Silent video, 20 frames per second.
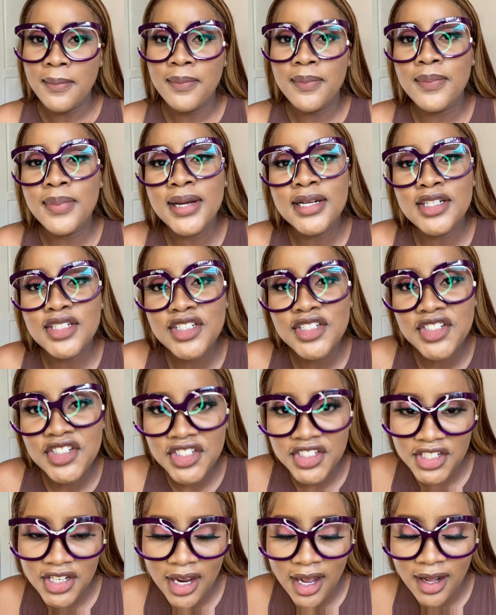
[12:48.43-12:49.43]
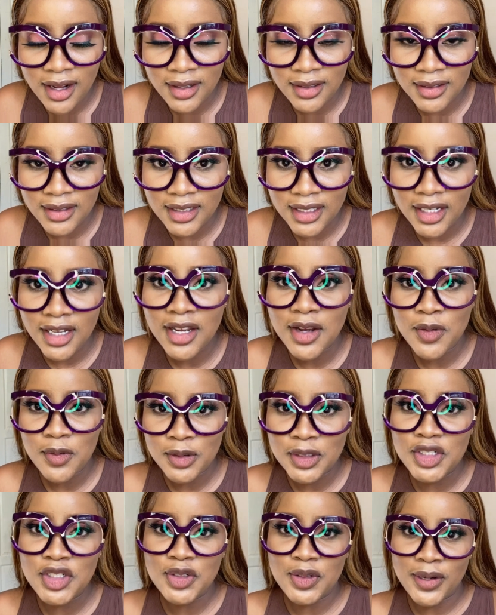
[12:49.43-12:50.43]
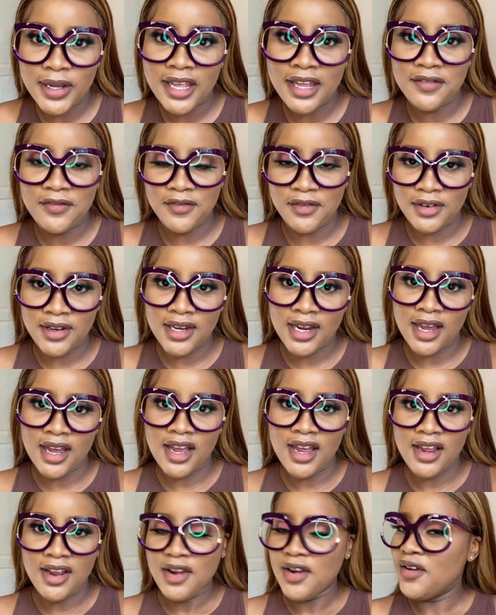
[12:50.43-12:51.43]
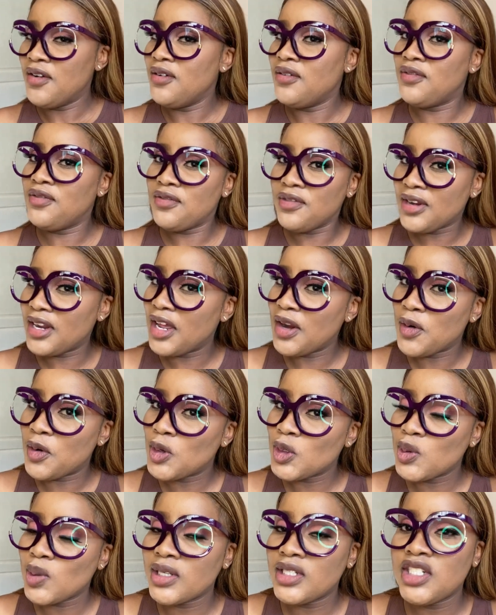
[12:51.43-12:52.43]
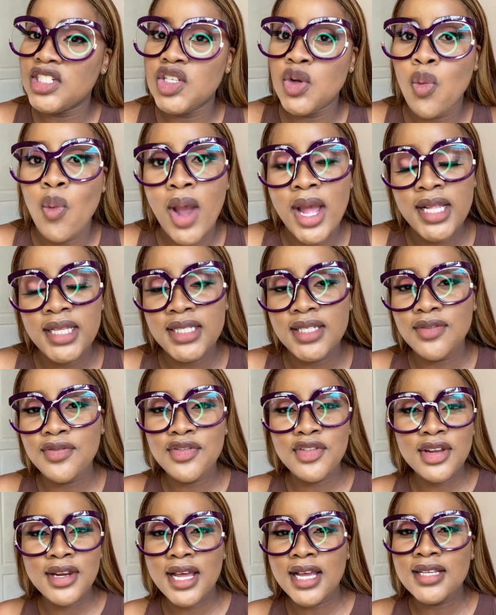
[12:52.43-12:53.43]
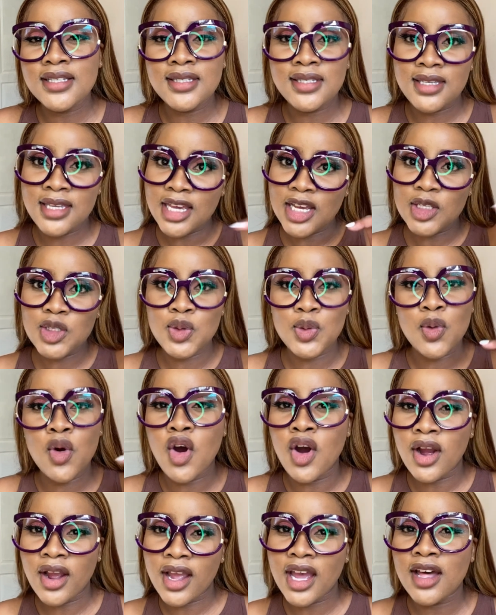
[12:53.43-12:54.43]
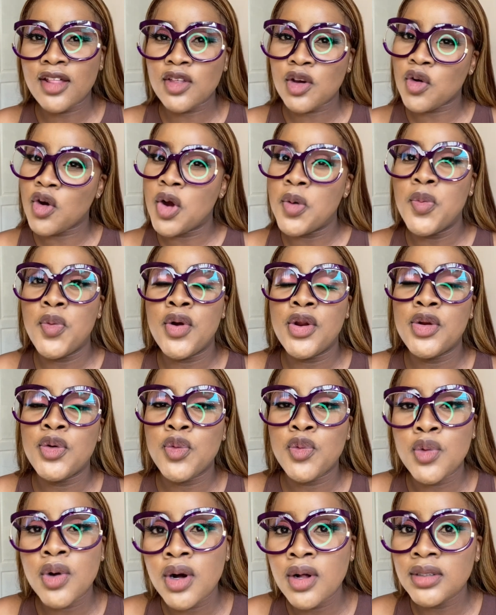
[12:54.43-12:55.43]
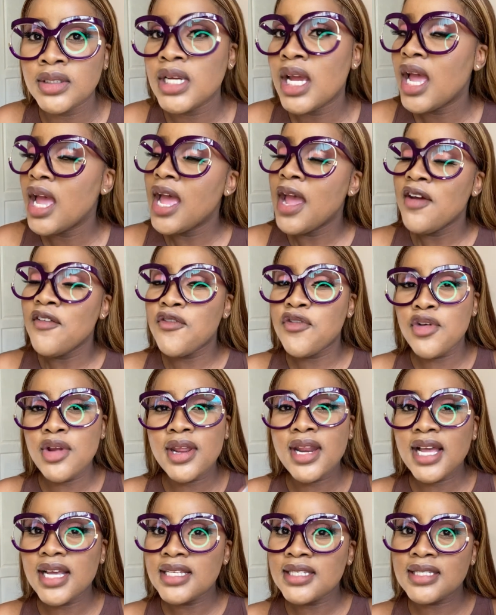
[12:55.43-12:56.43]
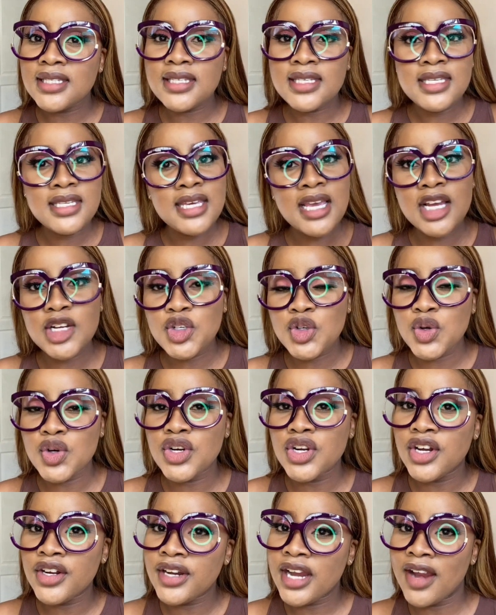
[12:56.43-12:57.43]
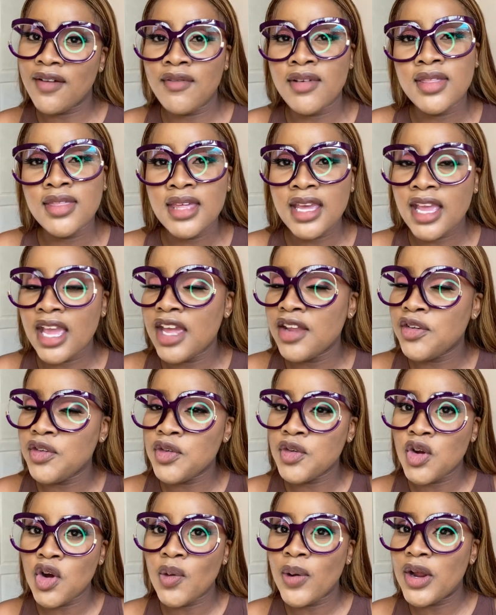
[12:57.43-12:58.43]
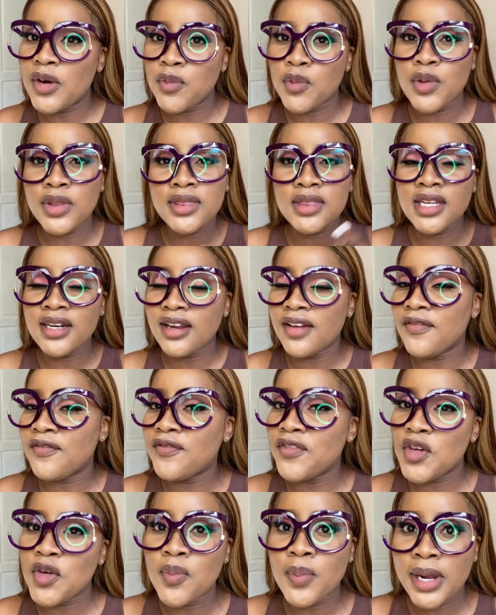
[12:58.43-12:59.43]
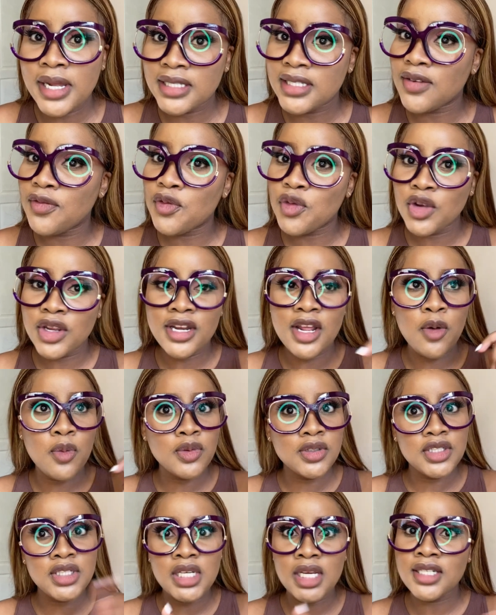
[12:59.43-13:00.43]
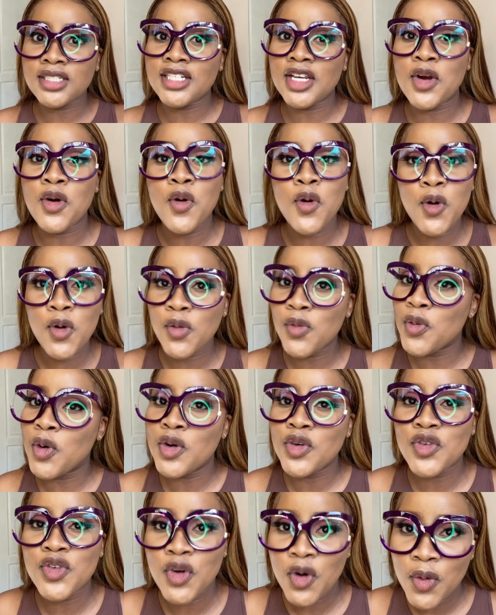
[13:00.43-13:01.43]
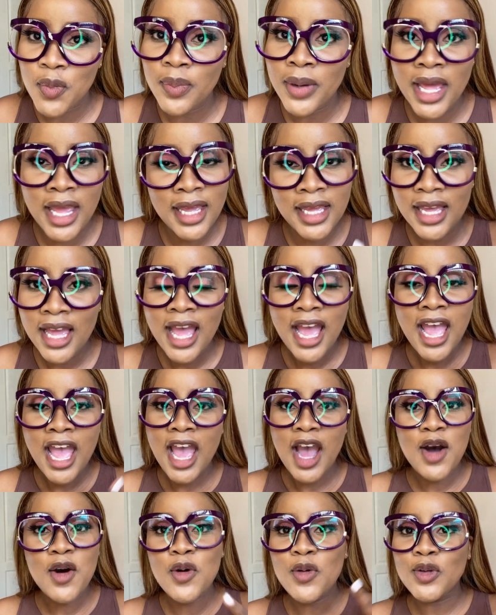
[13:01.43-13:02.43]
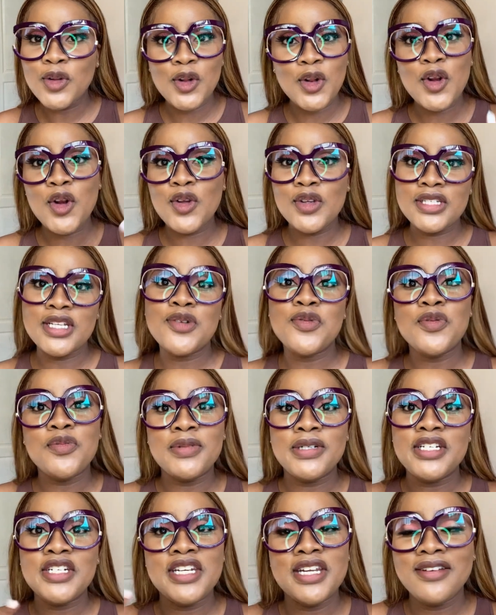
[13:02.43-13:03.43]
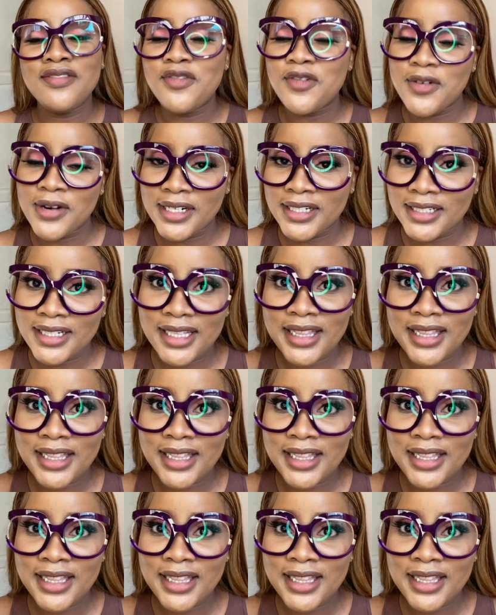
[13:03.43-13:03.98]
But child, would you look at Frida? Frida knows what she wants. Frida is here to conquer the corporate world. Frida is here to learn everything. And you know what? Within a few months, Frida will change her whole wardrobe. Like, her whole closet will be different.